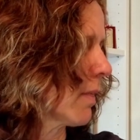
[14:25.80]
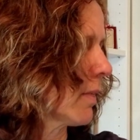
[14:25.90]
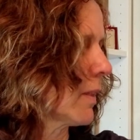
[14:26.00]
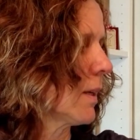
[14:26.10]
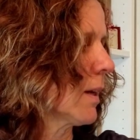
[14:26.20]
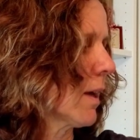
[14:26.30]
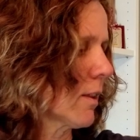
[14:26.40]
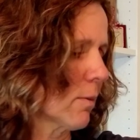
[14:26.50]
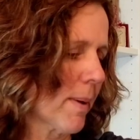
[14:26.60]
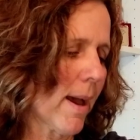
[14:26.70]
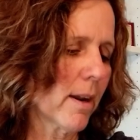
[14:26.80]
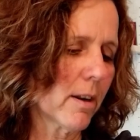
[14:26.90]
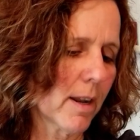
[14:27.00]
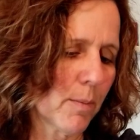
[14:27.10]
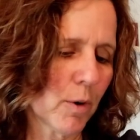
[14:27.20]
The other
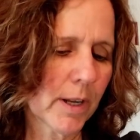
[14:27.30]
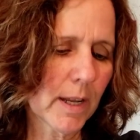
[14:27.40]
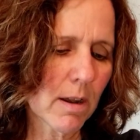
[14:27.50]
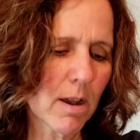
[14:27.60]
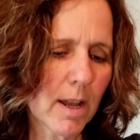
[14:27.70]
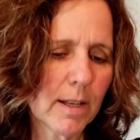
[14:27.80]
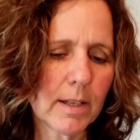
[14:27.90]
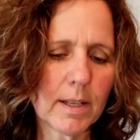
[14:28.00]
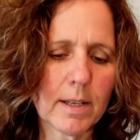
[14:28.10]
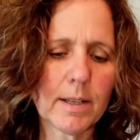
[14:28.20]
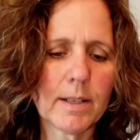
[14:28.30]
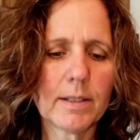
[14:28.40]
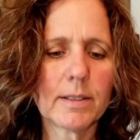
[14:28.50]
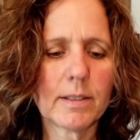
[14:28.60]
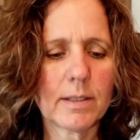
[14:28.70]
pattern I'm working on
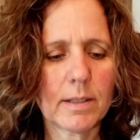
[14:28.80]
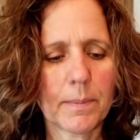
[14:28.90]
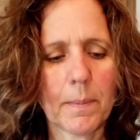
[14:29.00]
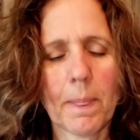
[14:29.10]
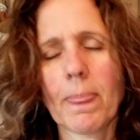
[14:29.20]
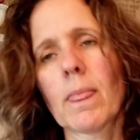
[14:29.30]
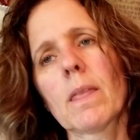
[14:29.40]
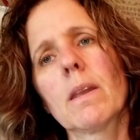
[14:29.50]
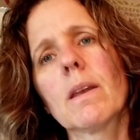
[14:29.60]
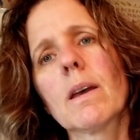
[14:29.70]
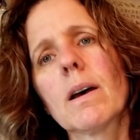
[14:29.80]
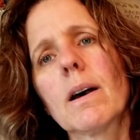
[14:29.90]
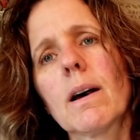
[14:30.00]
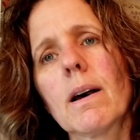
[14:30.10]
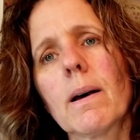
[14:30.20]
is
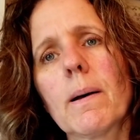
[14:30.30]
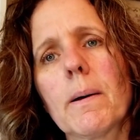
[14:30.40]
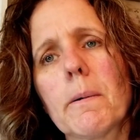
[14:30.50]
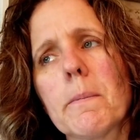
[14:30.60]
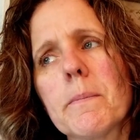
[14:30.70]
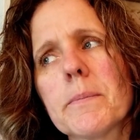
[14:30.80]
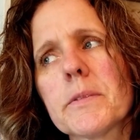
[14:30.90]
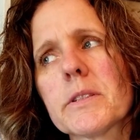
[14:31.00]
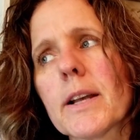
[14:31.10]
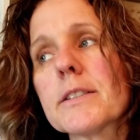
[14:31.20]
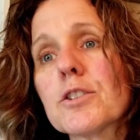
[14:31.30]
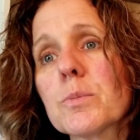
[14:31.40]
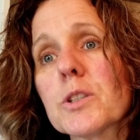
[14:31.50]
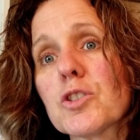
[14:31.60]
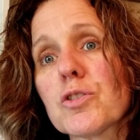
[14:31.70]

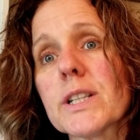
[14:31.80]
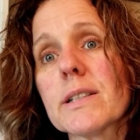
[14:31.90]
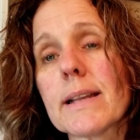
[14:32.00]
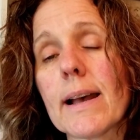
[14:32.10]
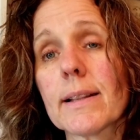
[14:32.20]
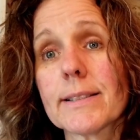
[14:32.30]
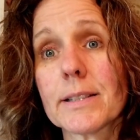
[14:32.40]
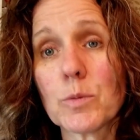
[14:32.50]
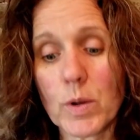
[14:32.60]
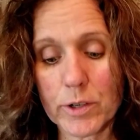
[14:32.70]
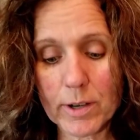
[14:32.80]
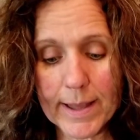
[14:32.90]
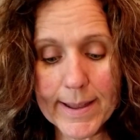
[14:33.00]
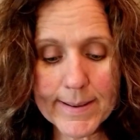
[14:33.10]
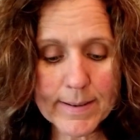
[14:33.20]
Satsuma Street's Alice in
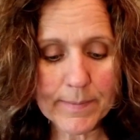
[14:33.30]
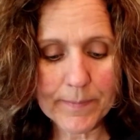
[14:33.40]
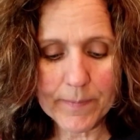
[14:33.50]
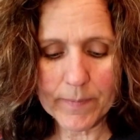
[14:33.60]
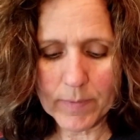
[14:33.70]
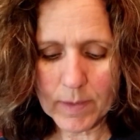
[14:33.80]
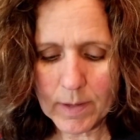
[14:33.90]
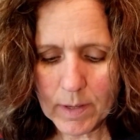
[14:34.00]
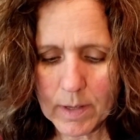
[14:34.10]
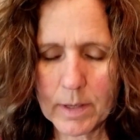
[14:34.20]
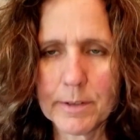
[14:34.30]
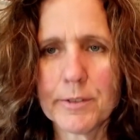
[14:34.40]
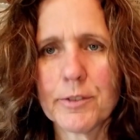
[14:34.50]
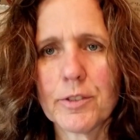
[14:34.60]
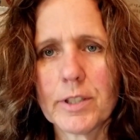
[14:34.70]
Wonderland
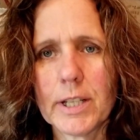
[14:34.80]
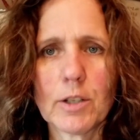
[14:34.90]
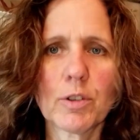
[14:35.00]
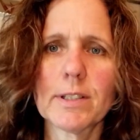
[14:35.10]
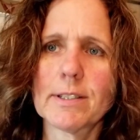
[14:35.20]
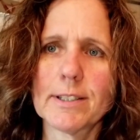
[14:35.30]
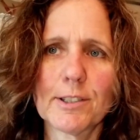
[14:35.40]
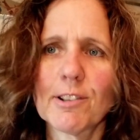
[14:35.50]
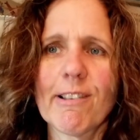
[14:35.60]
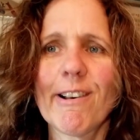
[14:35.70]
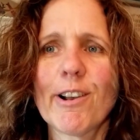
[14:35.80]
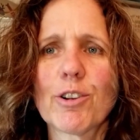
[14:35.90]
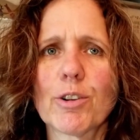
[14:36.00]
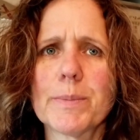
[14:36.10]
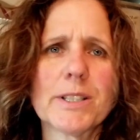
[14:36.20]
Secret Stitch Along,
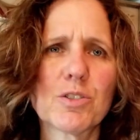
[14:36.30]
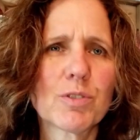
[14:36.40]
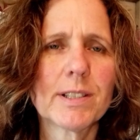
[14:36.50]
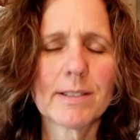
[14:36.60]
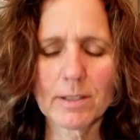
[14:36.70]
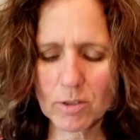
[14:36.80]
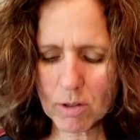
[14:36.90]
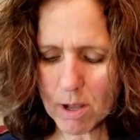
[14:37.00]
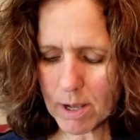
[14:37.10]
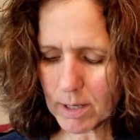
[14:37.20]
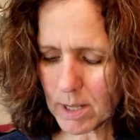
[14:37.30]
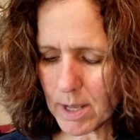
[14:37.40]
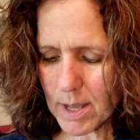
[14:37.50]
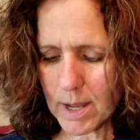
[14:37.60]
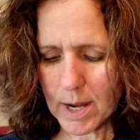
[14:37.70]
or Mystery Stitch Along.
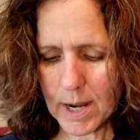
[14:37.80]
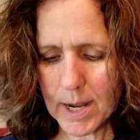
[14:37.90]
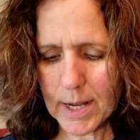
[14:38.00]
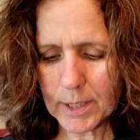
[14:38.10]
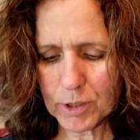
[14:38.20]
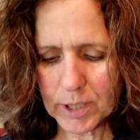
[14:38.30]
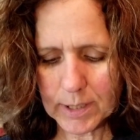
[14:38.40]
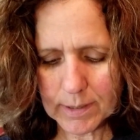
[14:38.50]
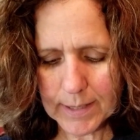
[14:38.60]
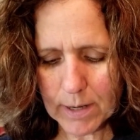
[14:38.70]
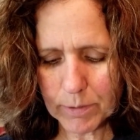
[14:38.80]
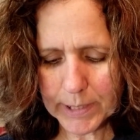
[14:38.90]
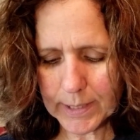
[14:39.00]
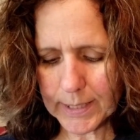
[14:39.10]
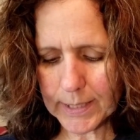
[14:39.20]
And she has now
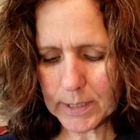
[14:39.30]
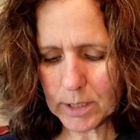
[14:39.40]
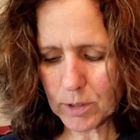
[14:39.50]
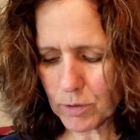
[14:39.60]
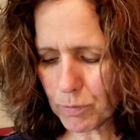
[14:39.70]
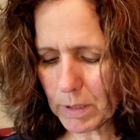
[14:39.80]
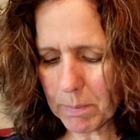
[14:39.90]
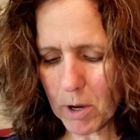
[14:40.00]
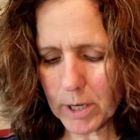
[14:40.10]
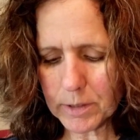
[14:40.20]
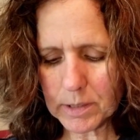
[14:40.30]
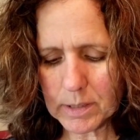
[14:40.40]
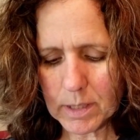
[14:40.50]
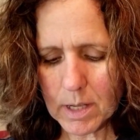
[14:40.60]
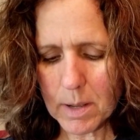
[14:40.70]
released 3
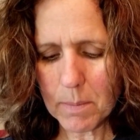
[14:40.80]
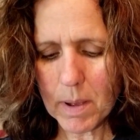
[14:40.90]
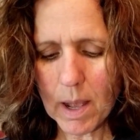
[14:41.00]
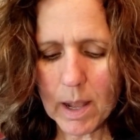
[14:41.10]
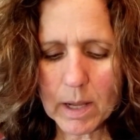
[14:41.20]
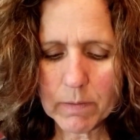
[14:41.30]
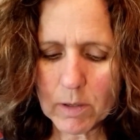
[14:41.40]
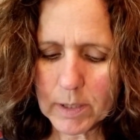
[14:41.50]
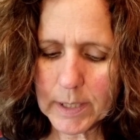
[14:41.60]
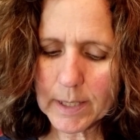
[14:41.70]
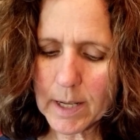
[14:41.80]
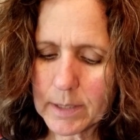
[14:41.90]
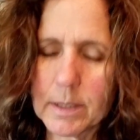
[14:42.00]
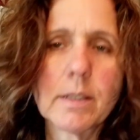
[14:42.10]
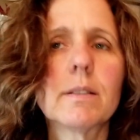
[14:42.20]
parts, but I have only
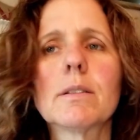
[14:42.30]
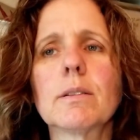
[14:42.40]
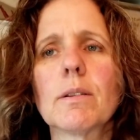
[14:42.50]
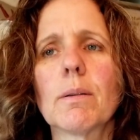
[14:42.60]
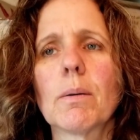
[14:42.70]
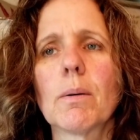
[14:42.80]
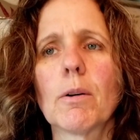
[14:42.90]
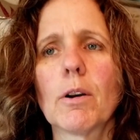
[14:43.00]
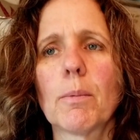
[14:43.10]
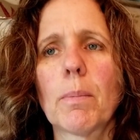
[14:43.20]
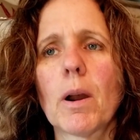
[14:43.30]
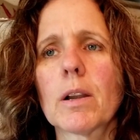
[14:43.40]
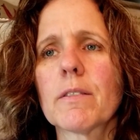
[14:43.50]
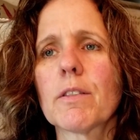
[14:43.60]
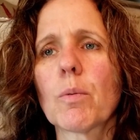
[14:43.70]
gotten
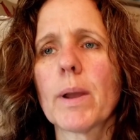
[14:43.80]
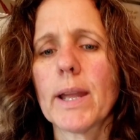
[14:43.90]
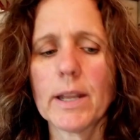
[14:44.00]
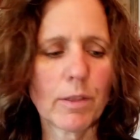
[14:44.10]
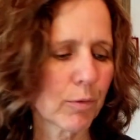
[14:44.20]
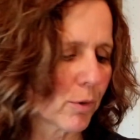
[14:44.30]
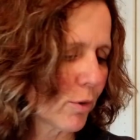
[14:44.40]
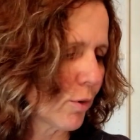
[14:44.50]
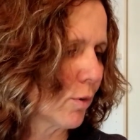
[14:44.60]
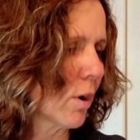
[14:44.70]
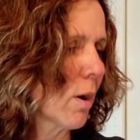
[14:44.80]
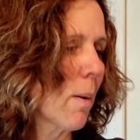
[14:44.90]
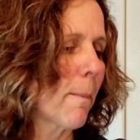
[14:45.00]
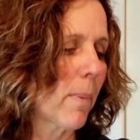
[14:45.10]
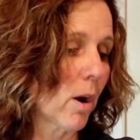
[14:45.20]
part of the way through
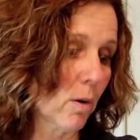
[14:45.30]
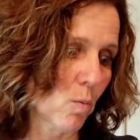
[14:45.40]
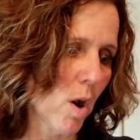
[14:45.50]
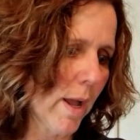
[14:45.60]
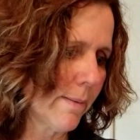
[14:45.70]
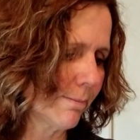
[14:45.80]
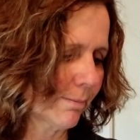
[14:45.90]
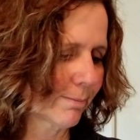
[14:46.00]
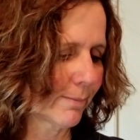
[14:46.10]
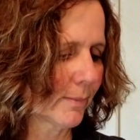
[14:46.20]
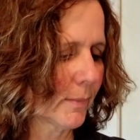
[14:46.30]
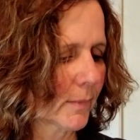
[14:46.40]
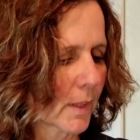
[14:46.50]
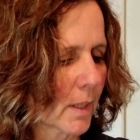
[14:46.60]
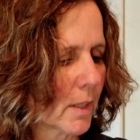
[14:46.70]
part 1.
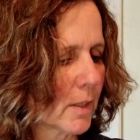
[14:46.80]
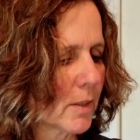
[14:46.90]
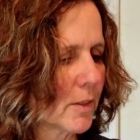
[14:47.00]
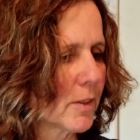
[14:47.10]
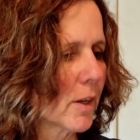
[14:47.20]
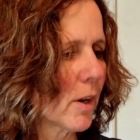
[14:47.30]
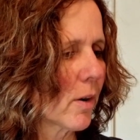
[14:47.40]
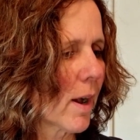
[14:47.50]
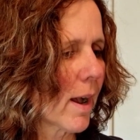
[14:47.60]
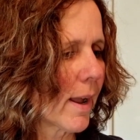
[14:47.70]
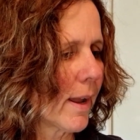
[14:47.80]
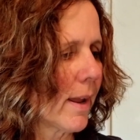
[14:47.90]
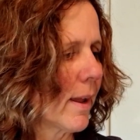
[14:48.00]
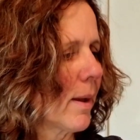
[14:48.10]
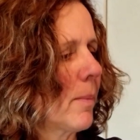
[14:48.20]
So
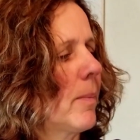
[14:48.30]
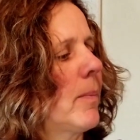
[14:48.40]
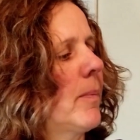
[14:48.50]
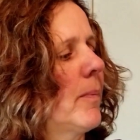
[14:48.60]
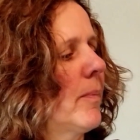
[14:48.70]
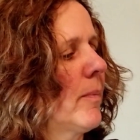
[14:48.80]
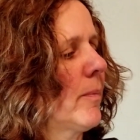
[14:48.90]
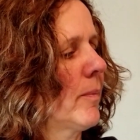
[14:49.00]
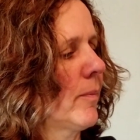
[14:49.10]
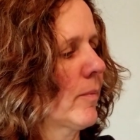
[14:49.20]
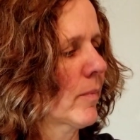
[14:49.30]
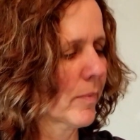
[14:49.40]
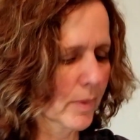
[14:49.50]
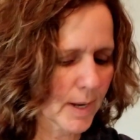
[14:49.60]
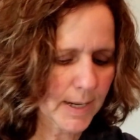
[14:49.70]
I
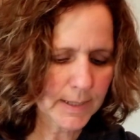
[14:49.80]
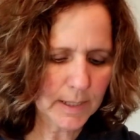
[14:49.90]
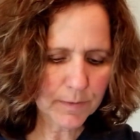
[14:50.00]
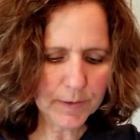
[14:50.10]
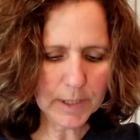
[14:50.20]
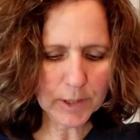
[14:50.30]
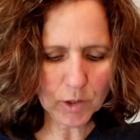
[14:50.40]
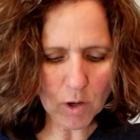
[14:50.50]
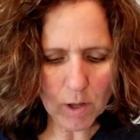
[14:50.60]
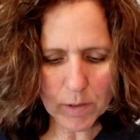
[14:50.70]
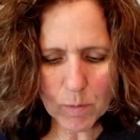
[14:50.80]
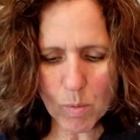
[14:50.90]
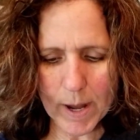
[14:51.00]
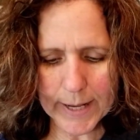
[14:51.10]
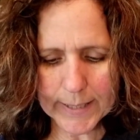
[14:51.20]
did finish all the
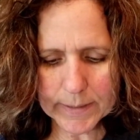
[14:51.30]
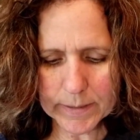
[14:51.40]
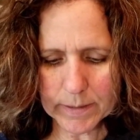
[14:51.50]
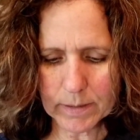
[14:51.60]
white.